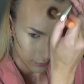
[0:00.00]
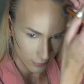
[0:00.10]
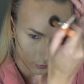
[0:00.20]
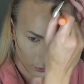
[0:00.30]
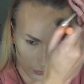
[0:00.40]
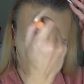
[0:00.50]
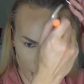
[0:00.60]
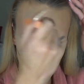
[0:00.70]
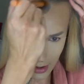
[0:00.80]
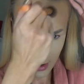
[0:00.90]
you've got to be
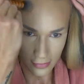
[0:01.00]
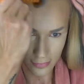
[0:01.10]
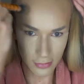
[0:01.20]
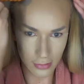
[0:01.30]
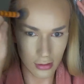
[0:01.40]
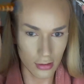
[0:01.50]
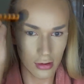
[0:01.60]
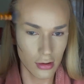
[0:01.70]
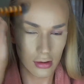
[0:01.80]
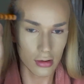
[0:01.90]
careful.